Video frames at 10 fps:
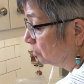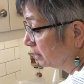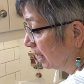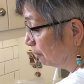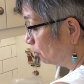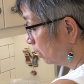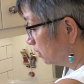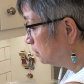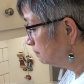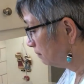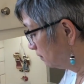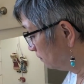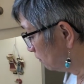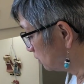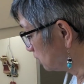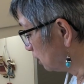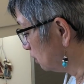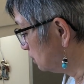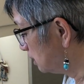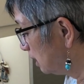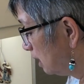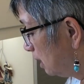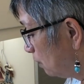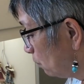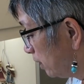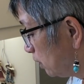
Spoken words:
tap water for start. We